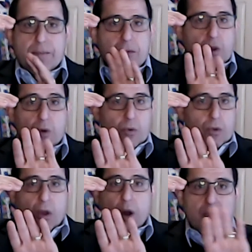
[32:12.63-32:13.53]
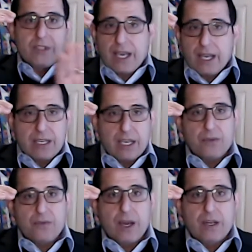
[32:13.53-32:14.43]
So they're all
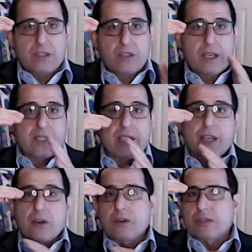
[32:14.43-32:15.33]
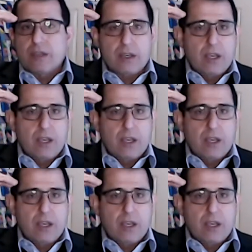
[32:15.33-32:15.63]
de-identified until I say, here's the